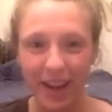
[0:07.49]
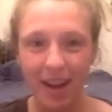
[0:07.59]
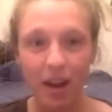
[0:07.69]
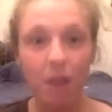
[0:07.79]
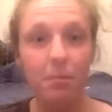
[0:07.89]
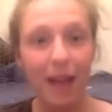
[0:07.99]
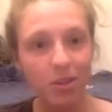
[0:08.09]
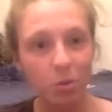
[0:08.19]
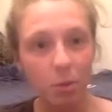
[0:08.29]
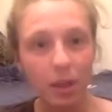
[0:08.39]

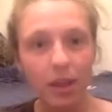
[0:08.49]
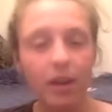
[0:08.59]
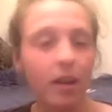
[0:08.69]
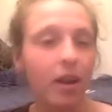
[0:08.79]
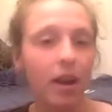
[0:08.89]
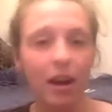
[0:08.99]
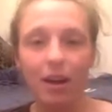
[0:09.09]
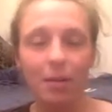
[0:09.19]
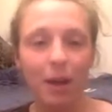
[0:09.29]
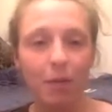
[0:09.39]
Last week,
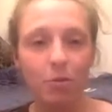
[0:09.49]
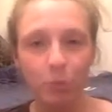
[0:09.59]
I was